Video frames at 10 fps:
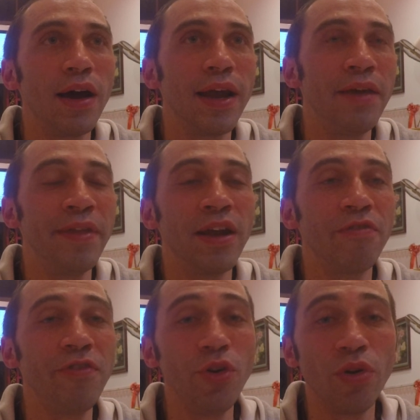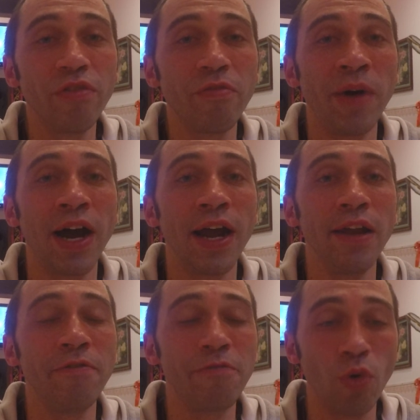And then a few of
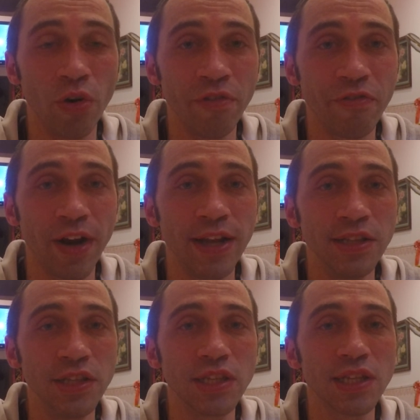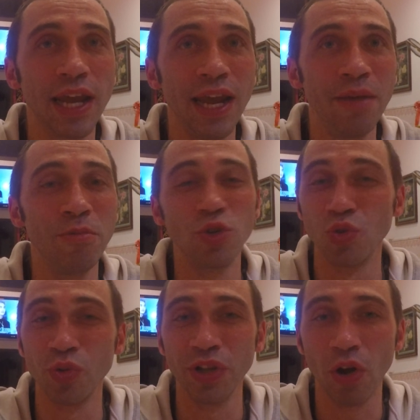my foreign friends came, which was
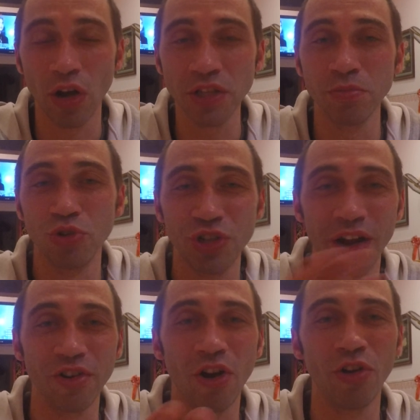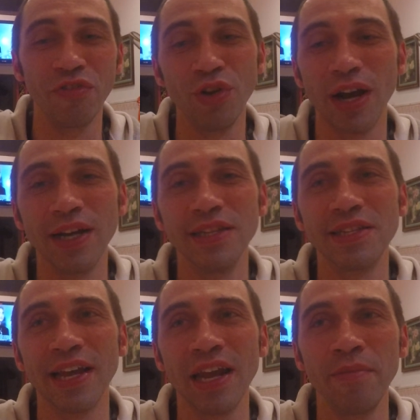really awesome. Shout out to all of you guys
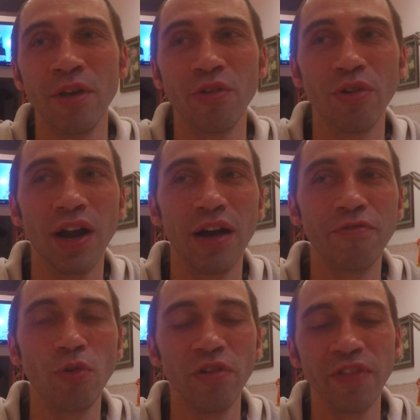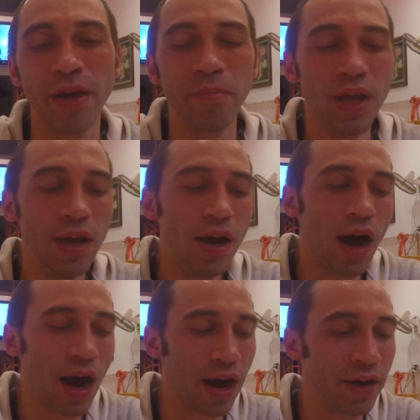that came. There were 4 of them.
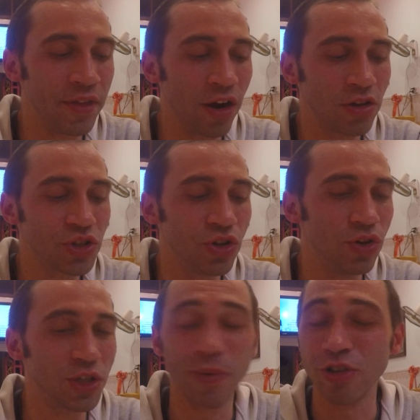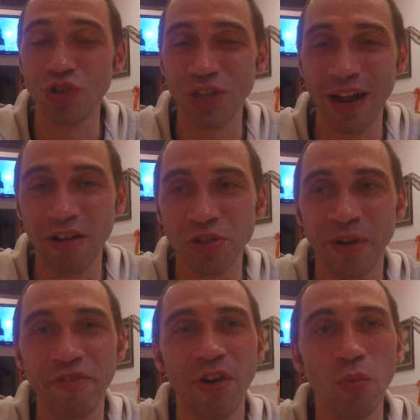And then also a special shout out to
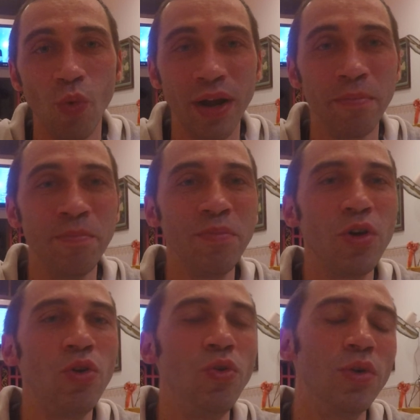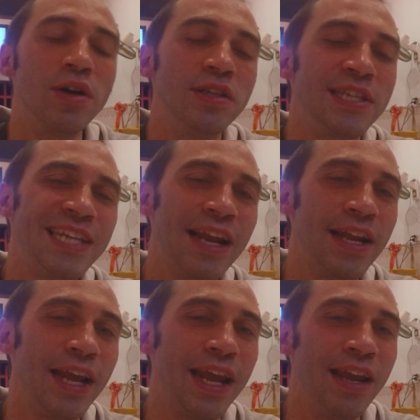my friend Wim, who was
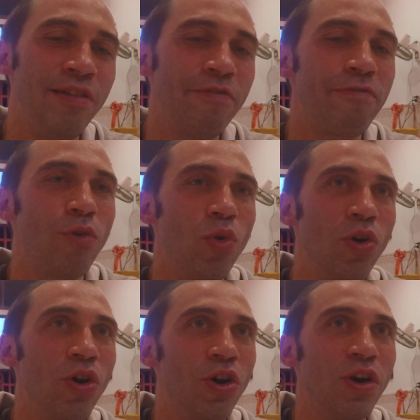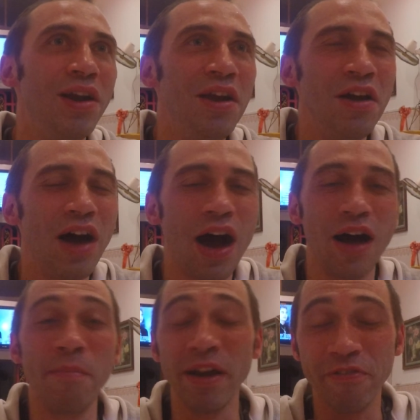standing in for
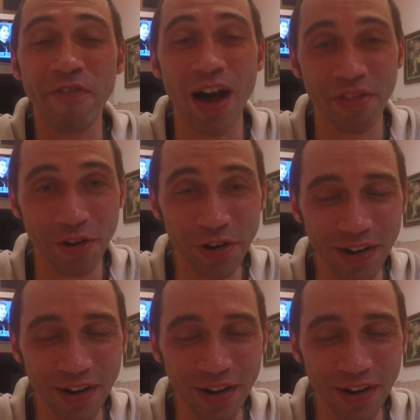my father.